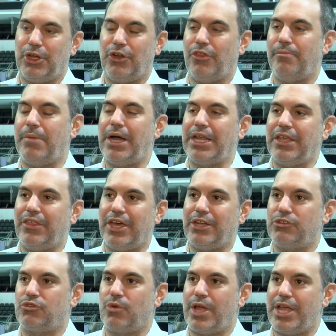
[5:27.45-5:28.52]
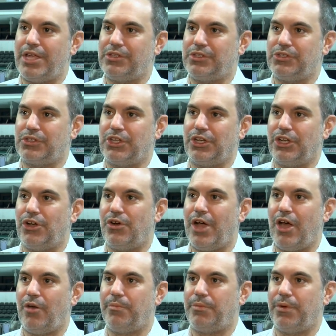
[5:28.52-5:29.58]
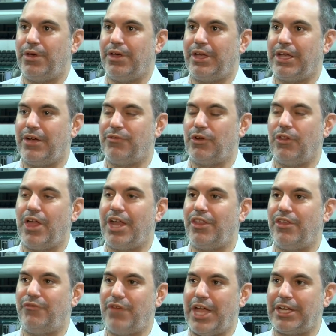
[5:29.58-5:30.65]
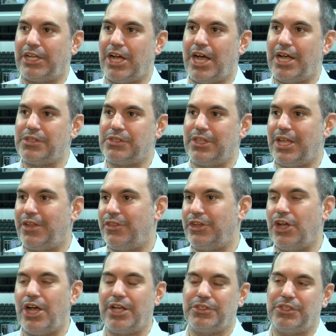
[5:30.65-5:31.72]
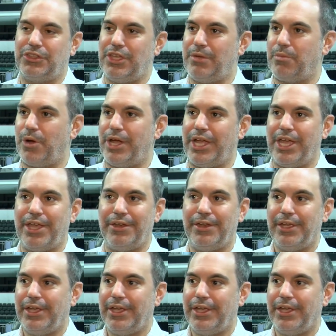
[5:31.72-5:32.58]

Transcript: you know the money that is raised is going to go help uh, cover a lot of the vet costs. A lot of the dogs that they bring in,